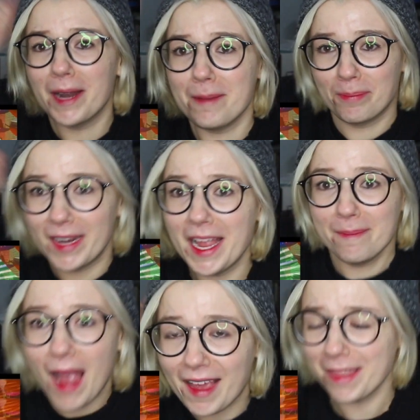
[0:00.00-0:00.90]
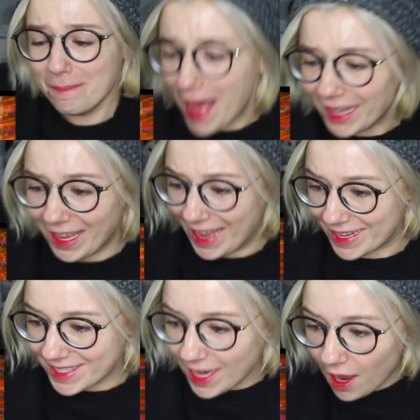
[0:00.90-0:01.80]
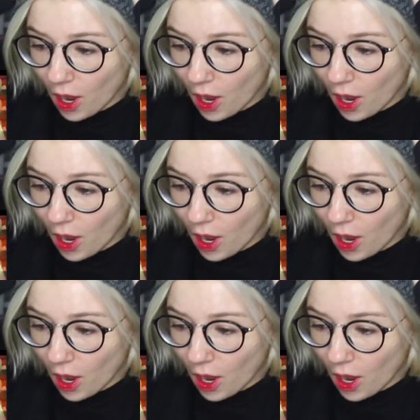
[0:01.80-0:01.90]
everybody bringing back the mullet?